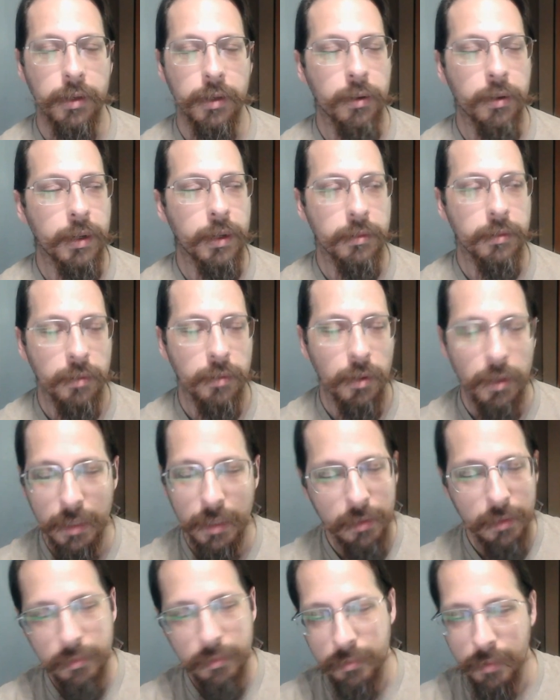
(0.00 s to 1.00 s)
you know, I looked
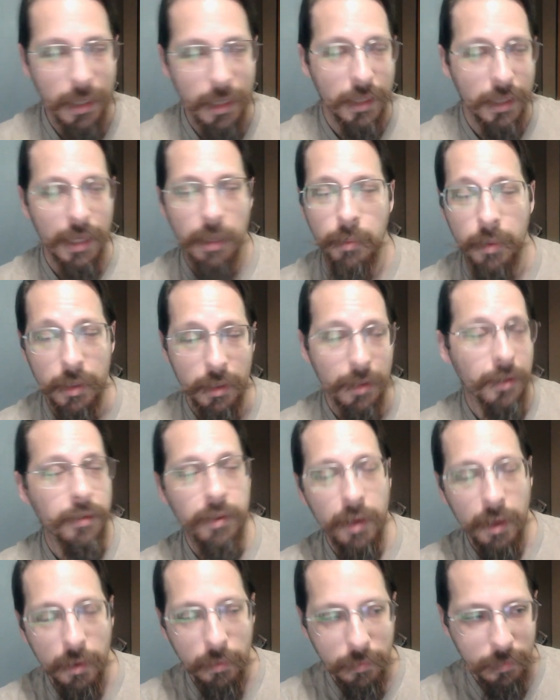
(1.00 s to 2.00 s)
at a table and
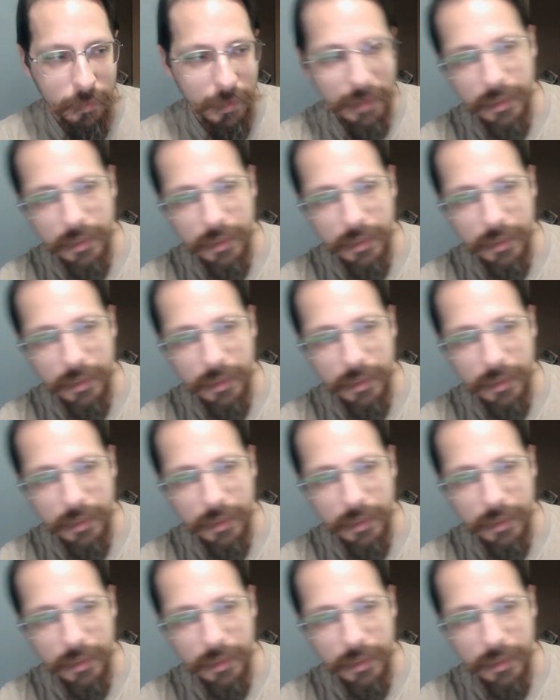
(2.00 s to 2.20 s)
saw